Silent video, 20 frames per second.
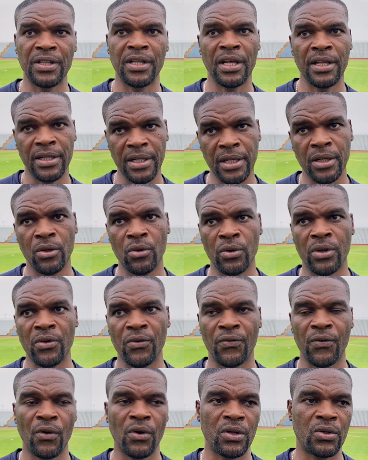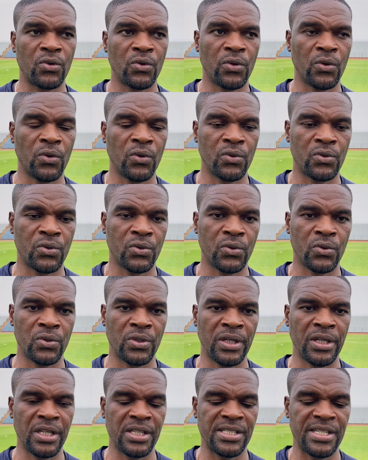and then looking forward to the
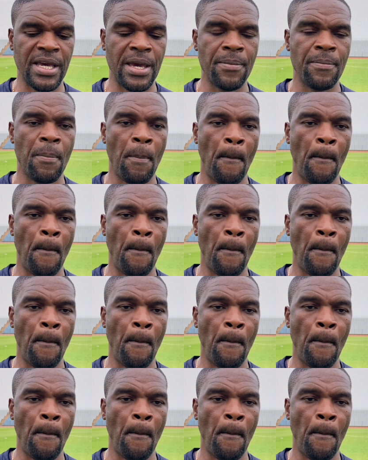next game.